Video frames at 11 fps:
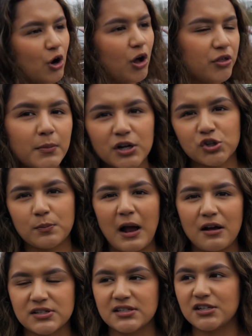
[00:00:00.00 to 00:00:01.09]
All the mushroom
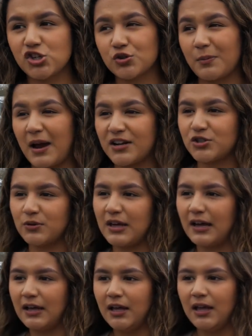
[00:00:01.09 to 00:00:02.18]
houses, they just remind you
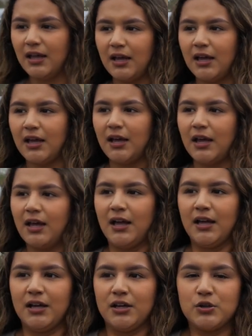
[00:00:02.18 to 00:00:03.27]
that
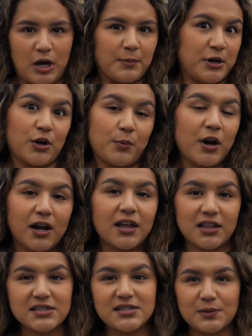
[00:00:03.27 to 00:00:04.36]
you come here to work.
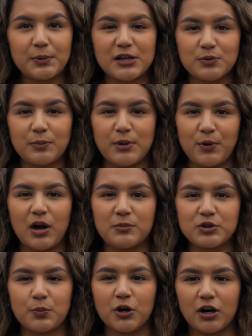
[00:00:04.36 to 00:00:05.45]
This is a place where people come
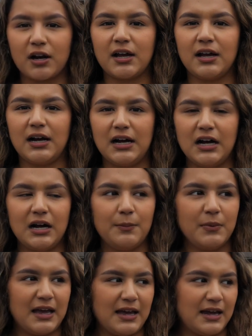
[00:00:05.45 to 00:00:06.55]
to work,
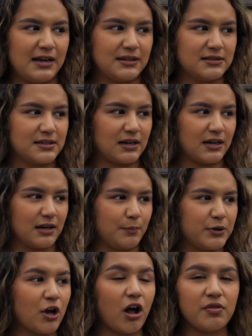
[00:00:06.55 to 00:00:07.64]
and
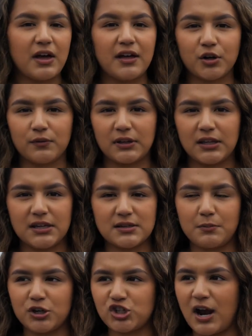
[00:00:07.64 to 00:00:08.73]
beyond that, there really
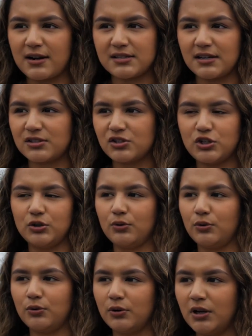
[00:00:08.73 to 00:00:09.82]
isn't much access
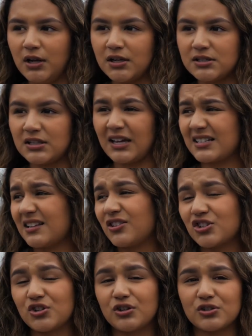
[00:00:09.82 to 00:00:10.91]
to. So like I said,
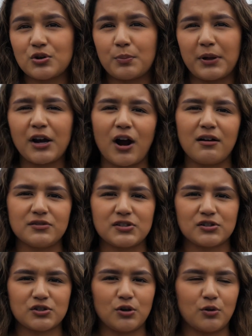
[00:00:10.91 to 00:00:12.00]
there's no playgrounds,
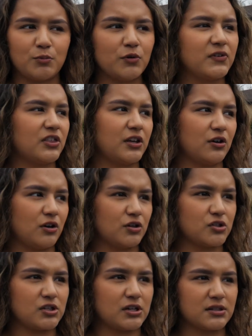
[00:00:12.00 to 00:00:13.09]
there's no movie
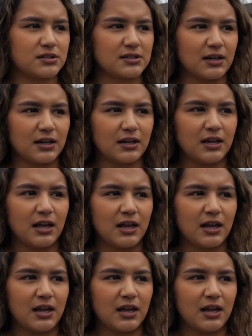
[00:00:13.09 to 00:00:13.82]
theaters. It's a